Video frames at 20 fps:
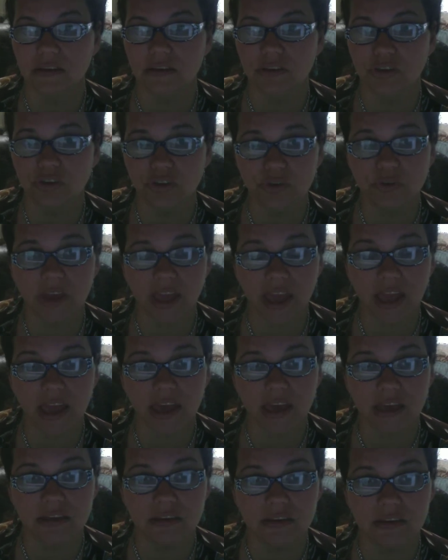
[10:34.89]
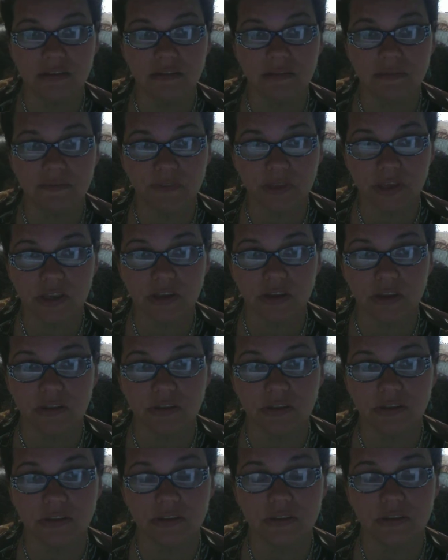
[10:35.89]
You can
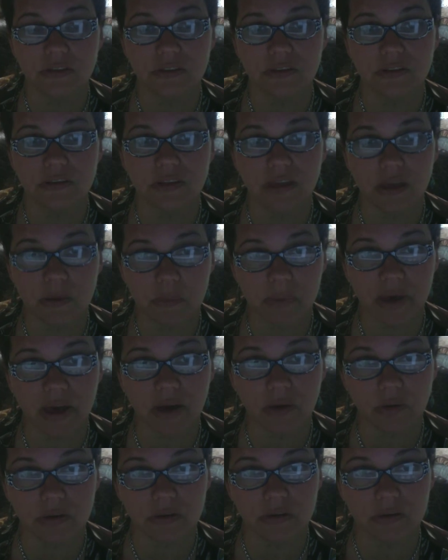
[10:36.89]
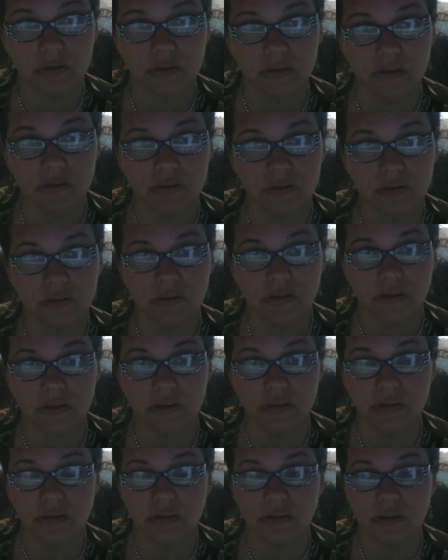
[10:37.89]
feel empowered.
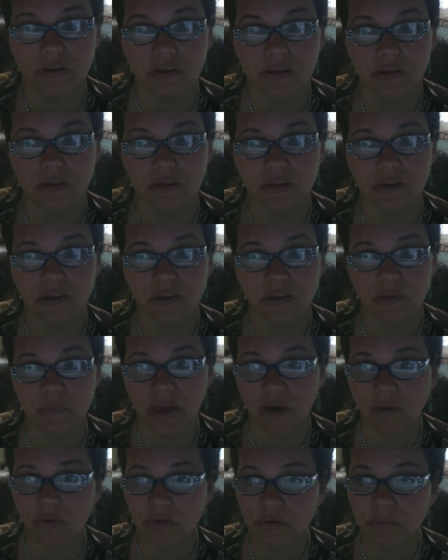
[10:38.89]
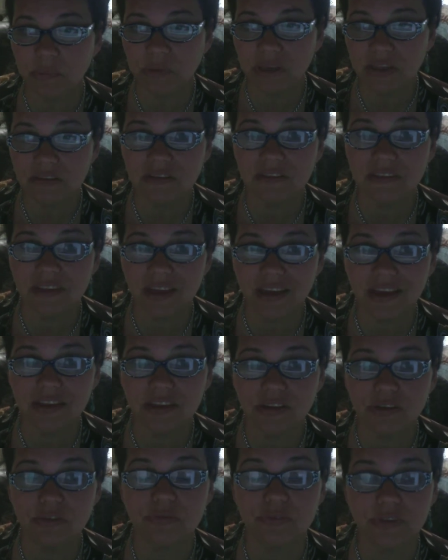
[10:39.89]
And empowered means that
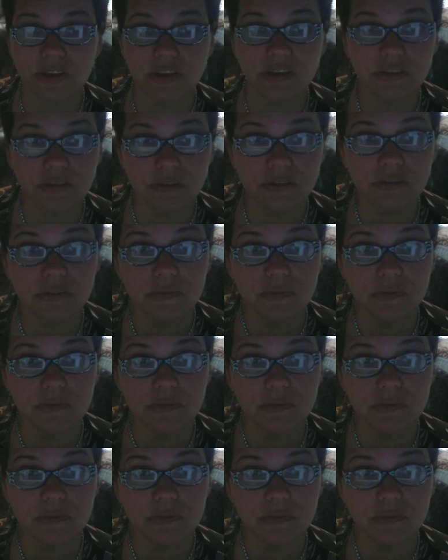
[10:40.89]
you feel